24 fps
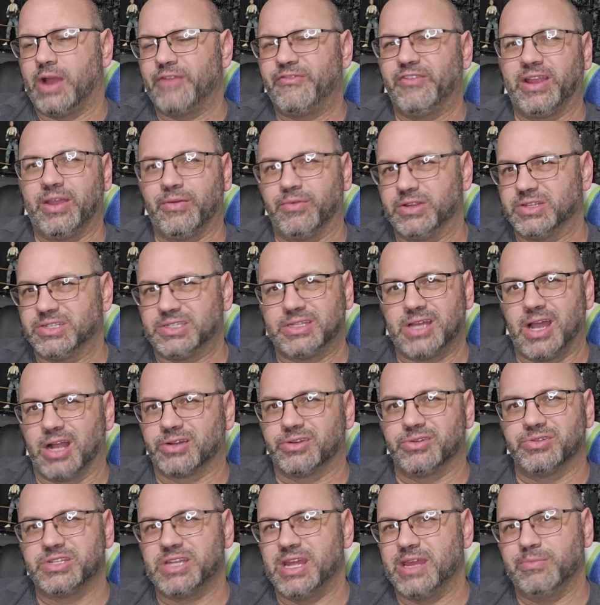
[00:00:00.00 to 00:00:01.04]
I forget what his
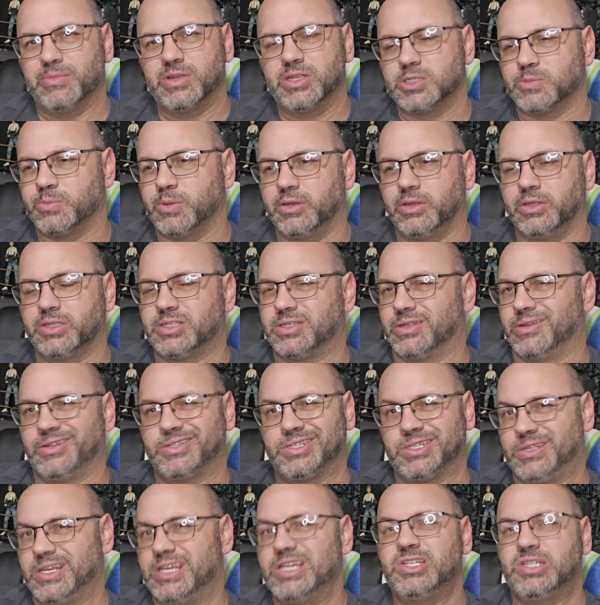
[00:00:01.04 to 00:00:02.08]
doctor's name is, but he's
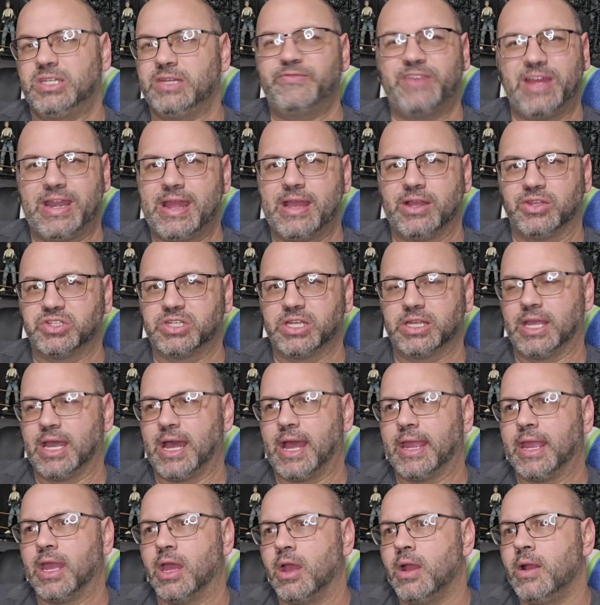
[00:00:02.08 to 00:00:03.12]
the Van Helsing
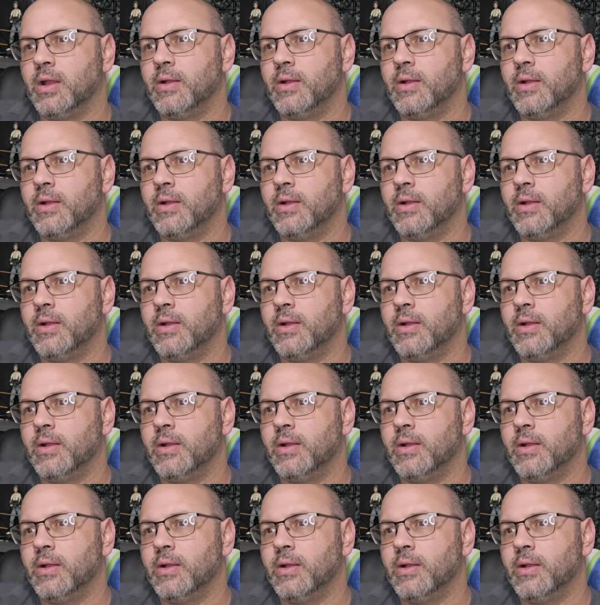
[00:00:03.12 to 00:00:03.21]
guy.